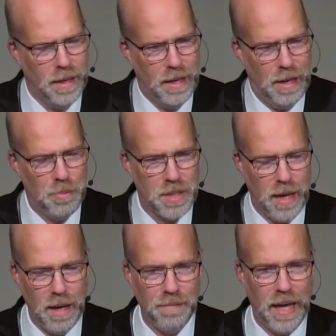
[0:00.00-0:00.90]
It was
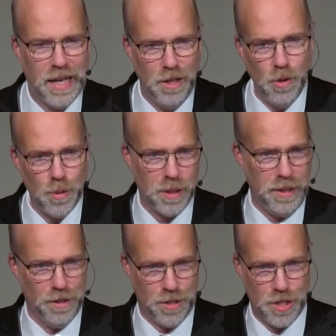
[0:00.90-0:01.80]
kind of like a
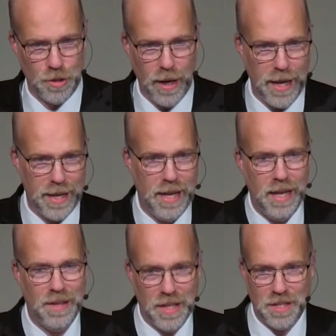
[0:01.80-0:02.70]
nuclear strike
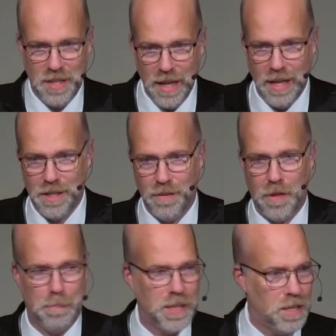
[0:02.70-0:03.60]
hitting the cities of
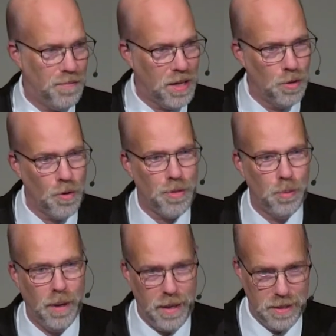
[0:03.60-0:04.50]
the Pacific
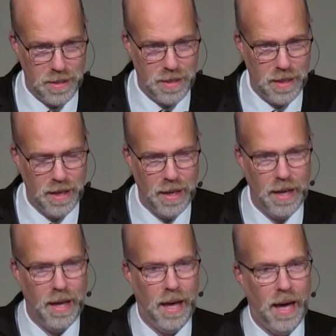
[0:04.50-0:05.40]
Northwest,
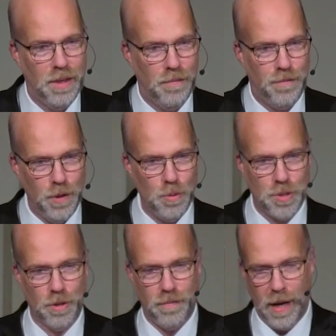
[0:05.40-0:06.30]
and the few
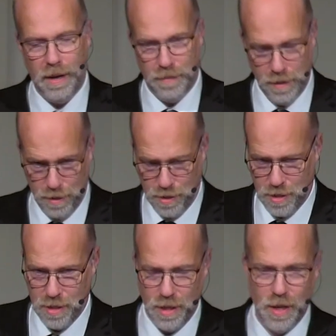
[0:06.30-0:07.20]

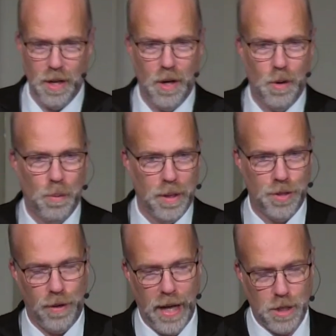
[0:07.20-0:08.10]
survivors were
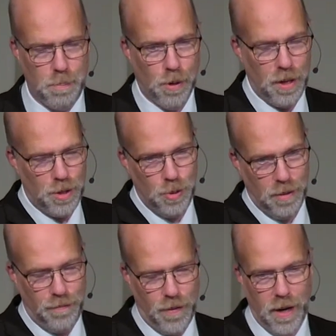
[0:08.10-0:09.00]
transported to a
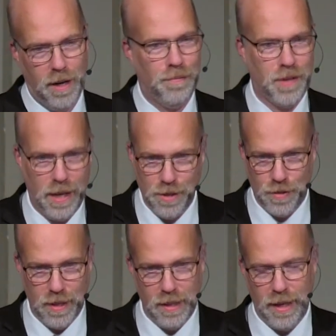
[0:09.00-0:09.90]
far-off
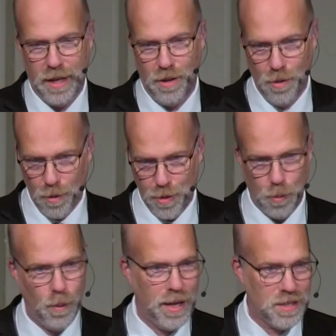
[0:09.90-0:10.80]
country like
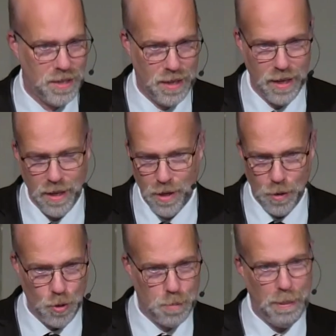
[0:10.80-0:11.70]
Northwest
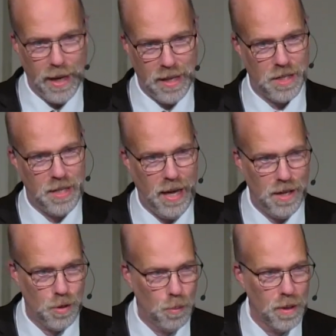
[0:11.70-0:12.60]
Uzbekistan
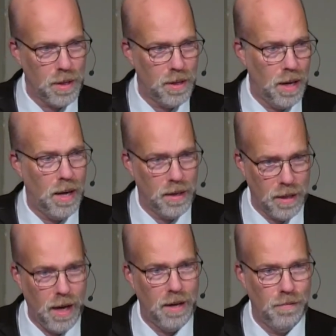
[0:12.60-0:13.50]
to work on
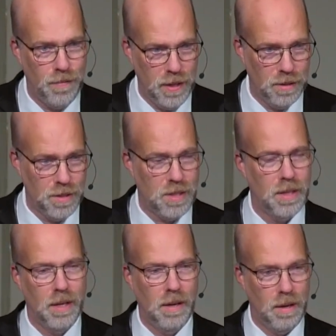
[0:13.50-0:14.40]
cotton fields
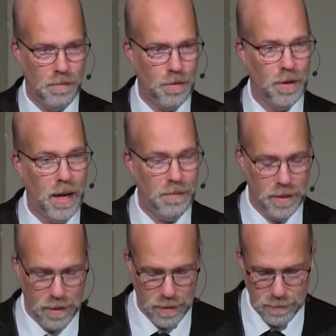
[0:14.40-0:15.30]
forever.